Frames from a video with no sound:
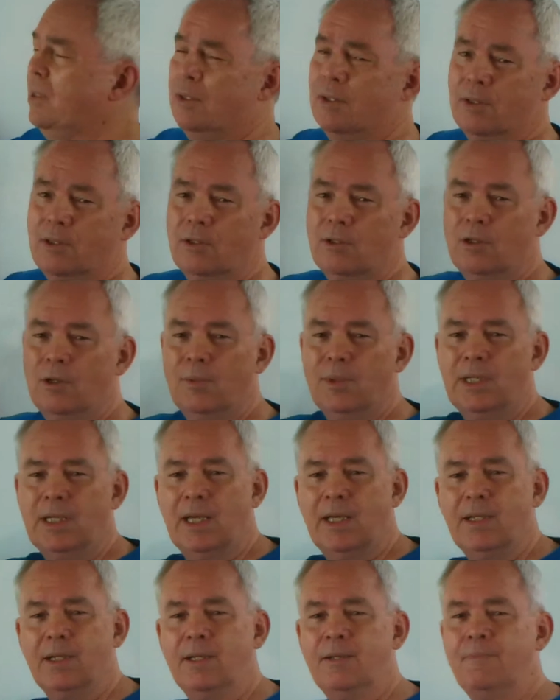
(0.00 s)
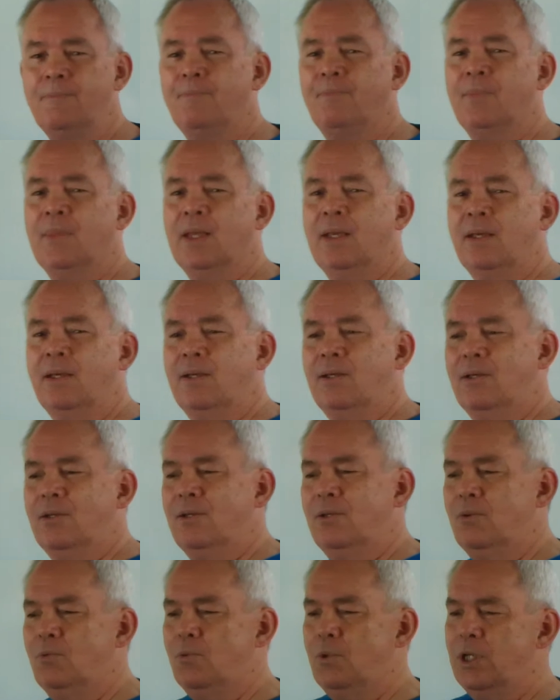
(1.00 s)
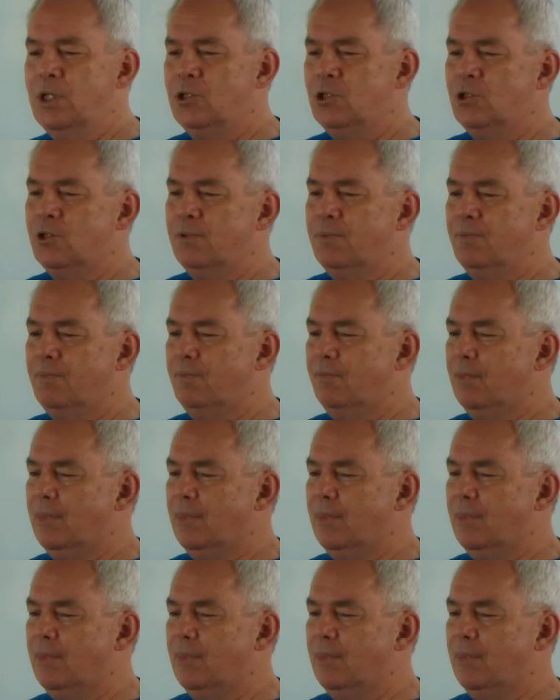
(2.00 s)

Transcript: in the denominator, which